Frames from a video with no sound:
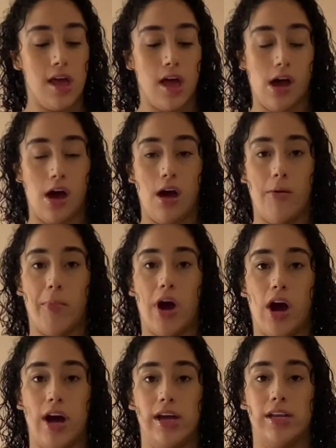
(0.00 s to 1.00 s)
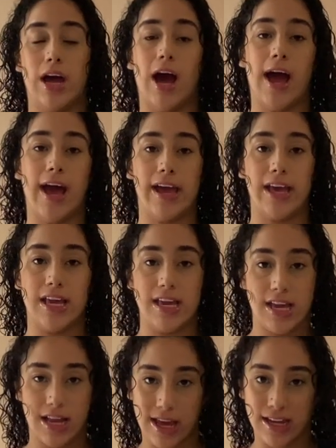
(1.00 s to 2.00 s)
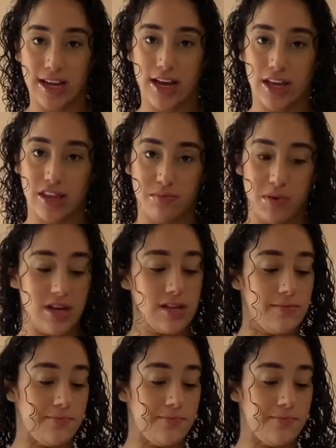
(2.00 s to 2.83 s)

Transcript: on high heat and high speed.